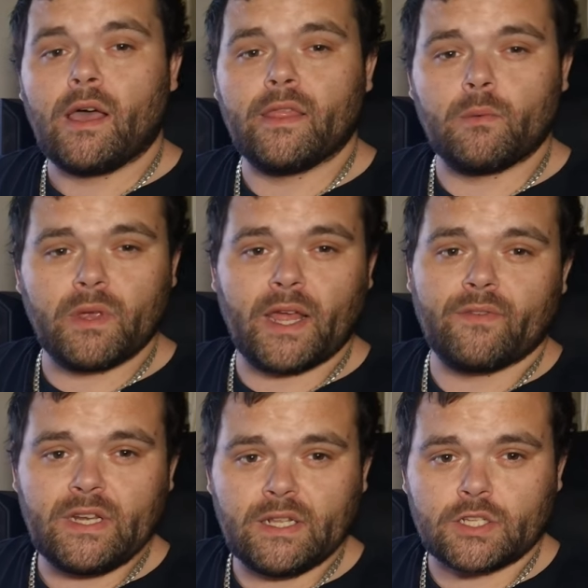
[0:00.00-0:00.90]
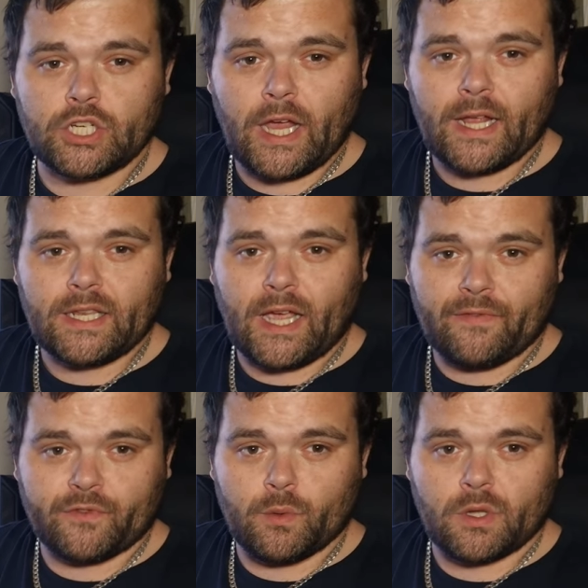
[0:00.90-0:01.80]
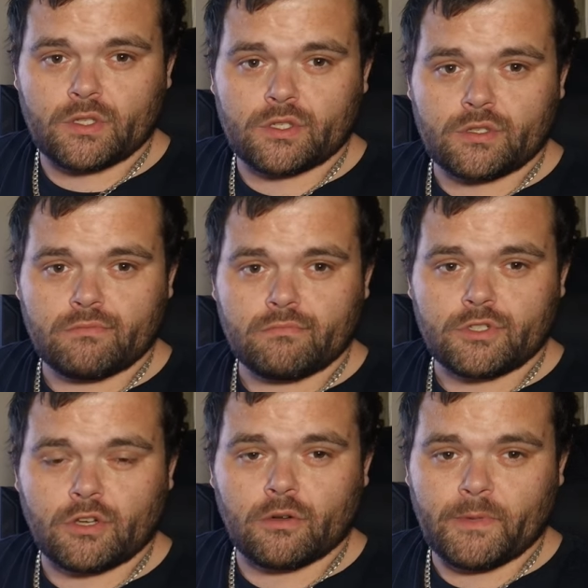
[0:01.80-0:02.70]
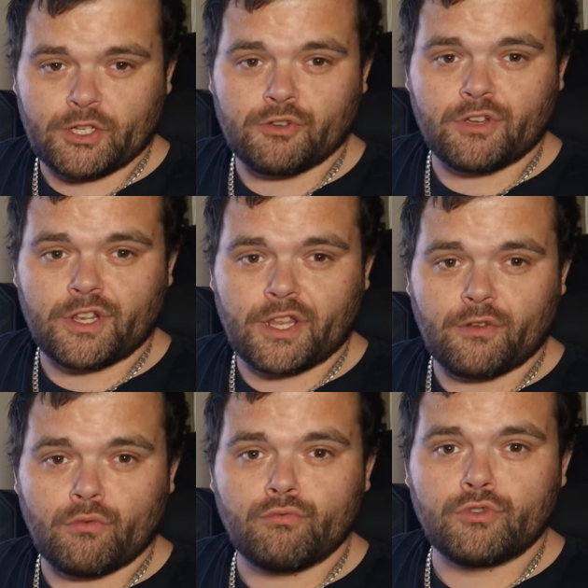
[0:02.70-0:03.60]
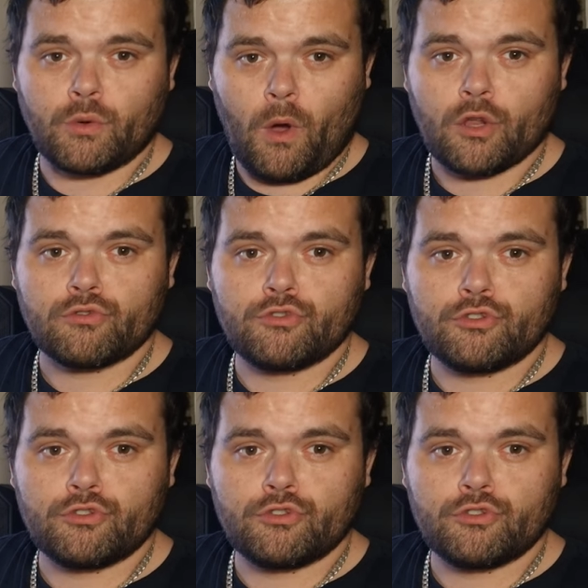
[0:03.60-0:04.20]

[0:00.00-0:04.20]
And then we'll have a little chat afterwards. So make sure you continue to watch.